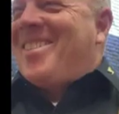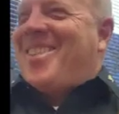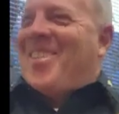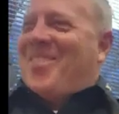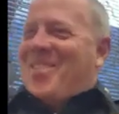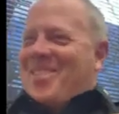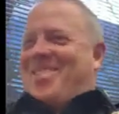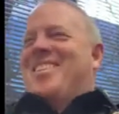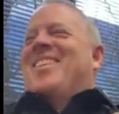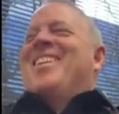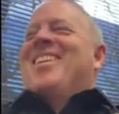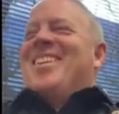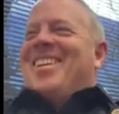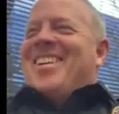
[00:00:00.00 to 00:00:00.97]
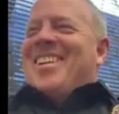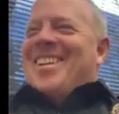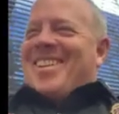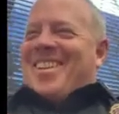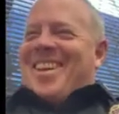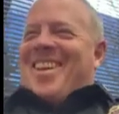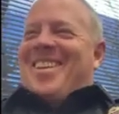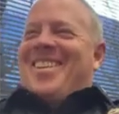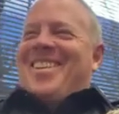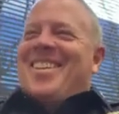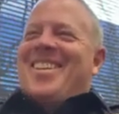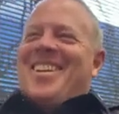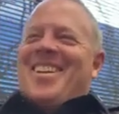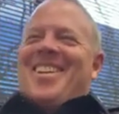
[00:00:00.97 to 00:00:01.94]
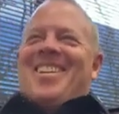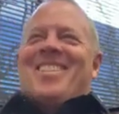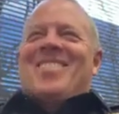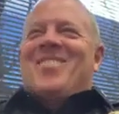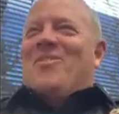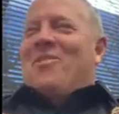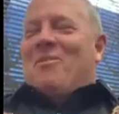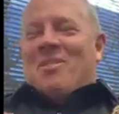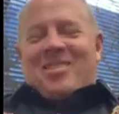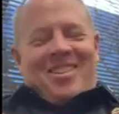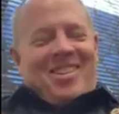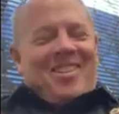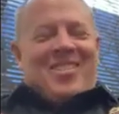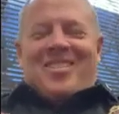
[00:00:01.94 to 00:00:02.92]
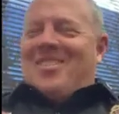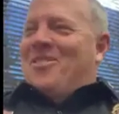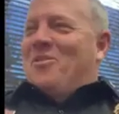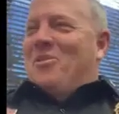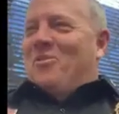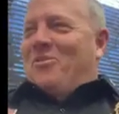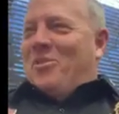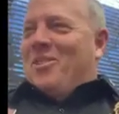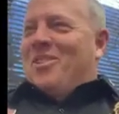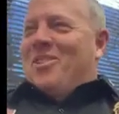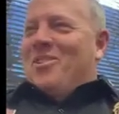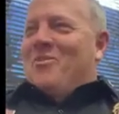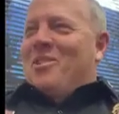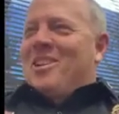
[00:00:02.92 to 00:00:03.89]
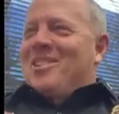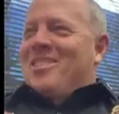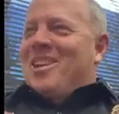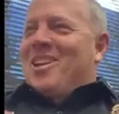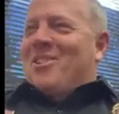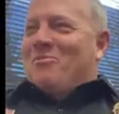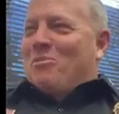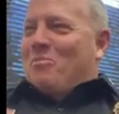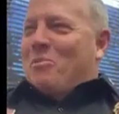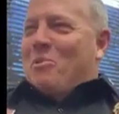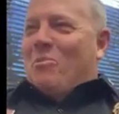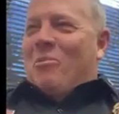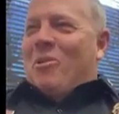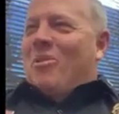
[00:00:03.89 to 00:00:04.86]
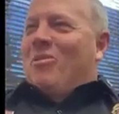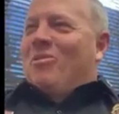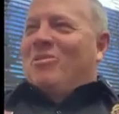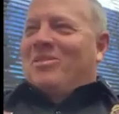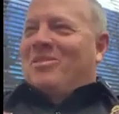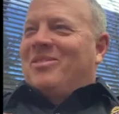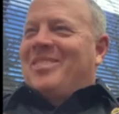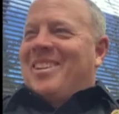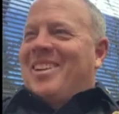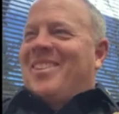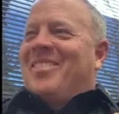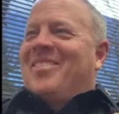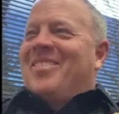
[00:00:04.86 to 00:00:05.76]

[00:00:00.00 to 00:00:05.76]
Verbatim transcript: so it's, it's, so if you want to sit on the drill field and you want to joust with pool noodles, you know,